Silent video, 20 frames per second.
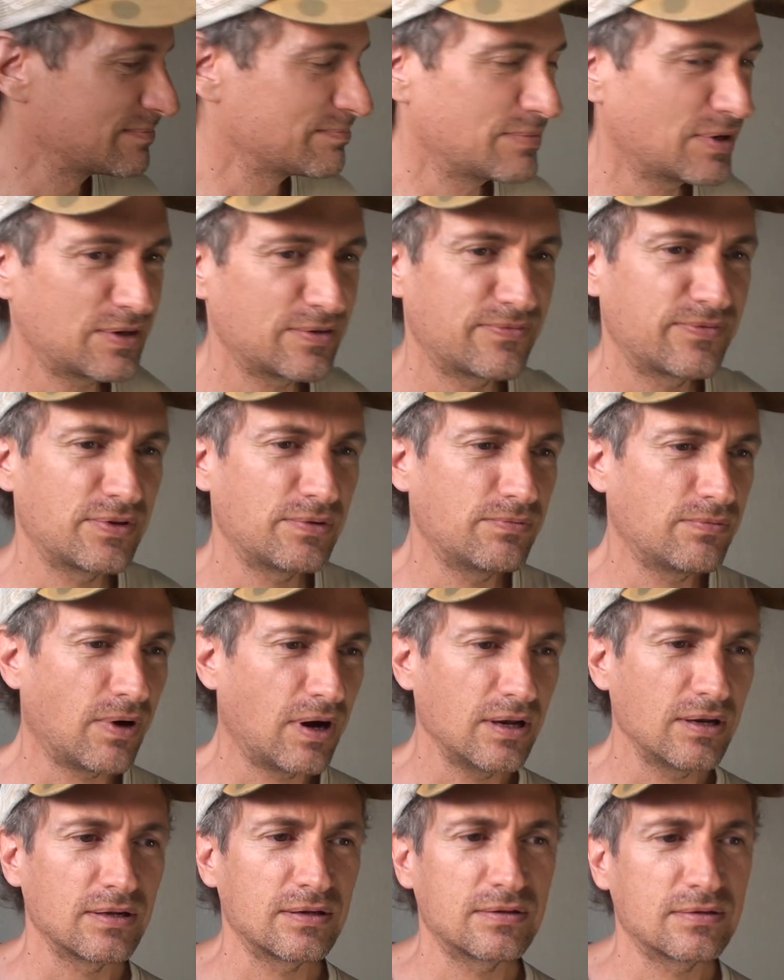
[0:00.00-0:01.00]
But if you
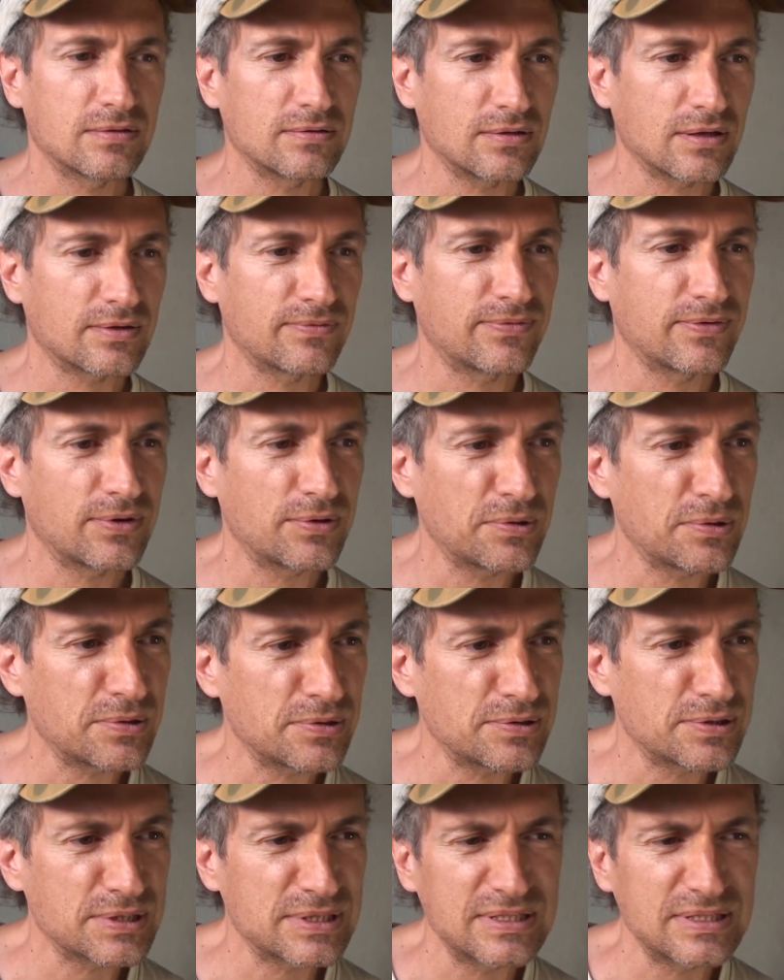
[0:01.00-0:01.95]
wanted to look further to